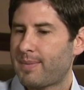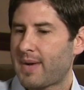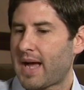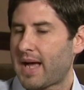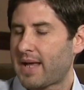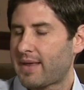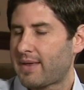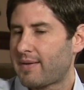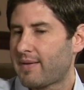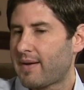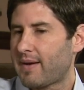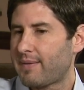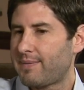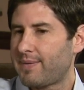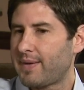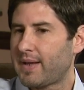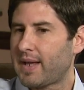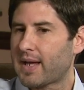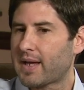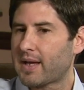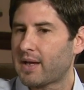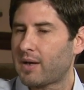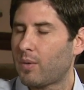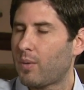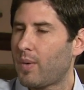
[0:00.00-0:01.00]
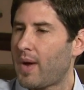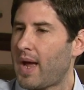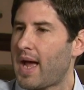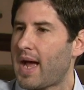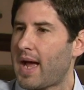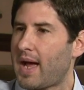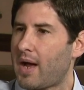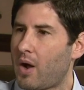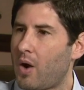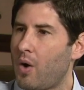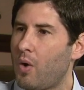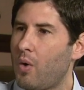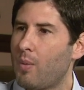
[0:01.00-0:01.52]
I, th- I feel like in a way
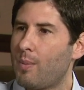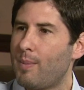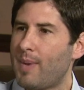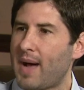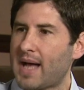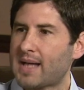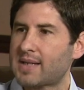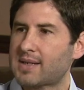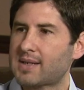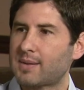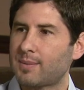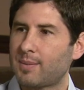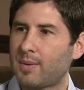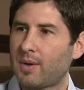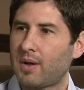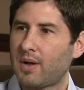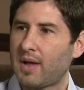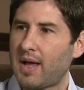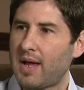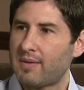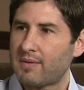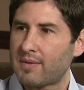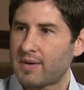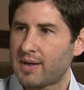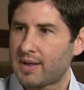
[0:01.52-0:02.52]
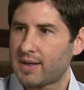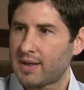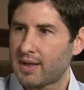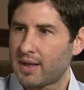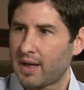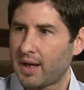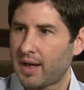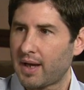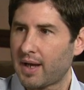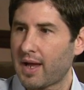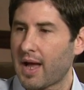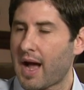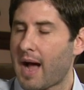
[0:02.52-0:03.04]
I owe basketball
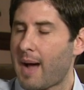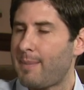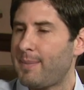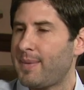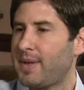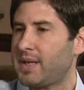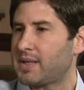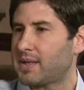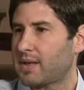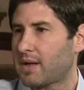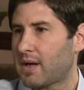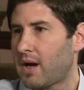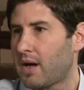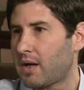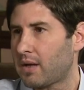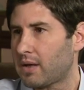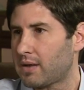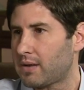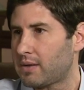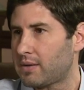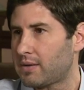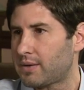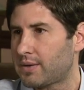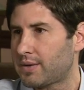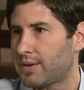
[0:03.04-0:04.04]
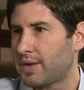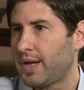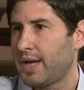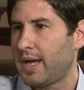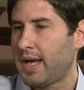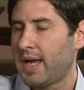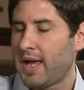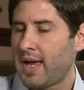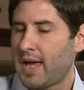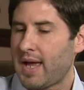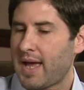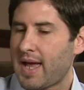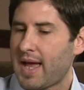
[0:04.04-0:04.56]
everything. It got me to college.
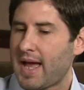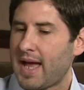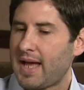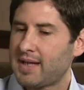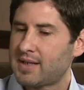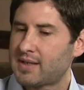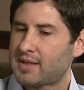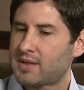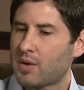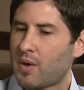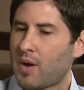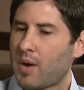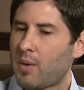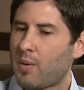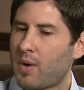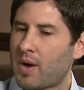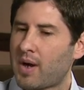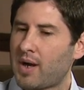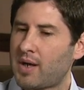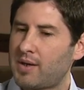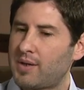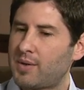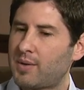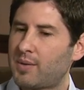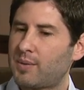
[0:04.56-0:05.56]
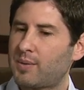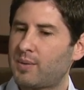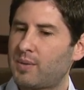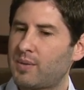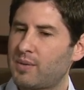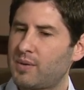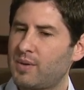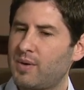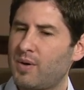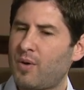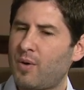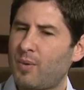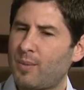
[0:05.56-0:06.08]
Mm-hmm. And so I wanted to
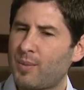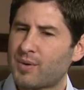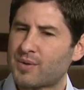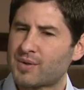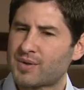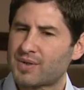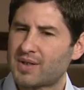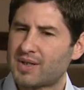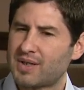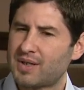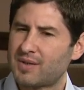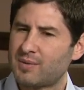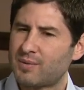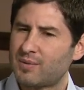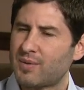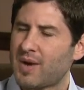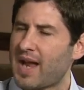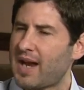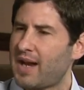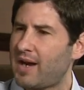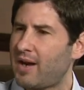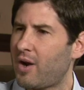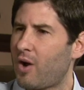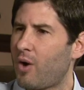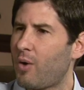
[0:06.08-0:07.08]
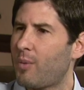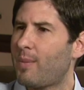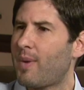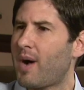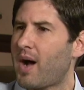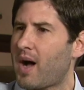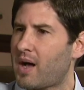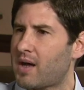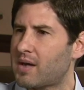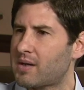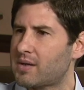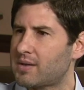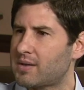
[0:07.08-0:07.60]
almost write an
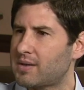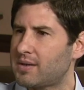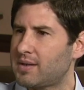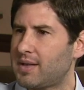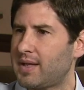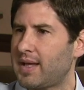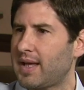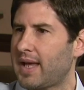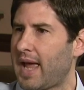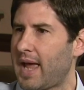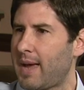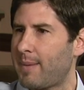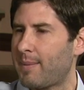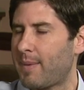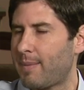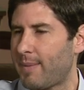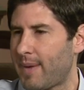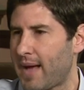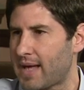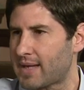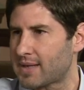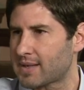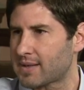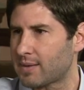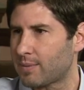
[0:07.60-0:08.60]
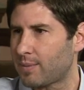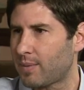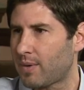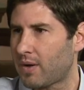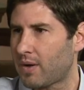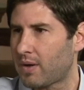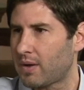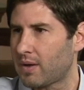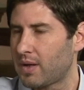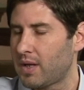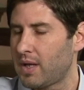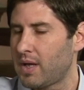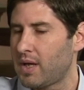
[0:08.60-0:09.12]
homage to the game of
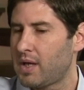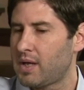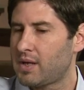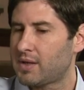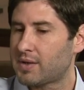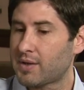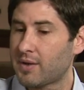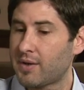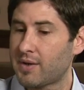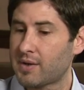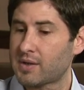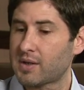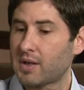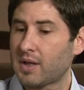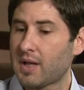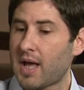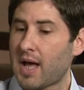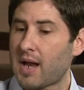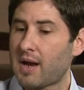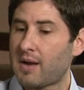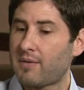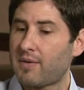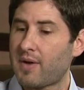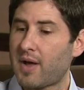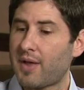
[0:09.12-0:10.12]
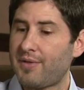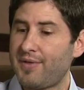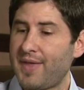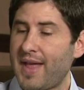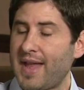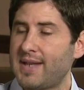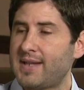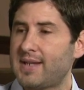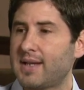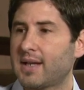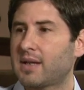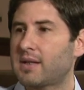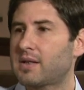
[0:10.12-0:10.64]
basketball. So there's a lot of
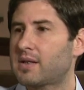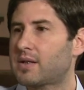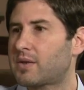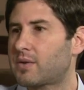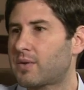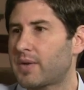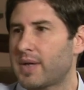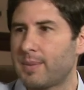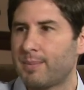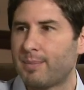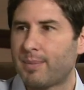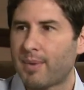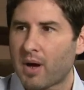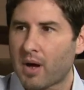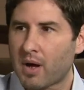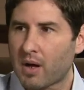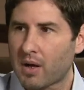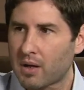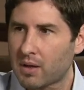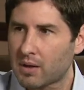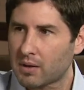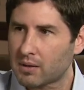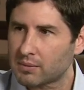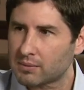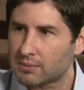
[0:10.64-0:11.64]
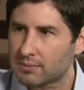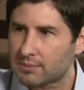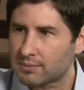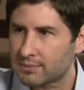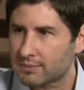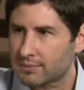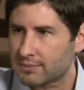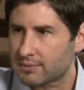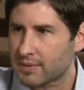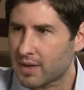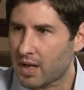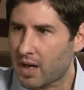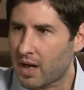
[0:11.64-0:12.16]
authentic street ball
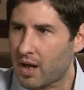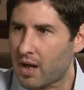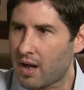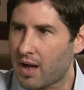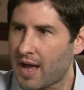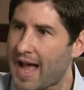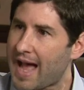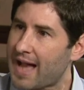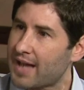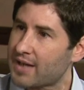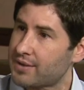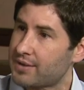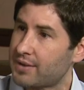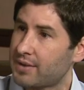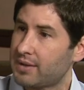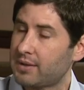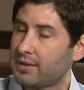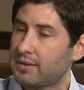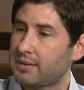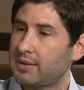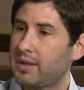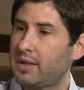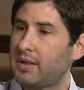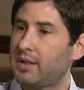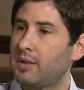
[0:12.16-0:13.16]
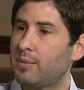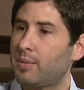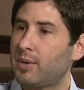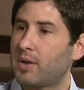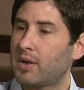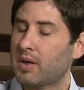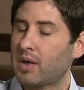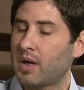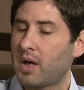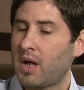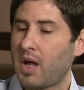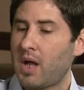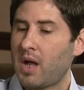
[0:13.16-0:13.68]
uh, action in the
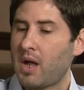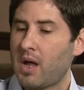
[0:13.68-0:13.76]
book.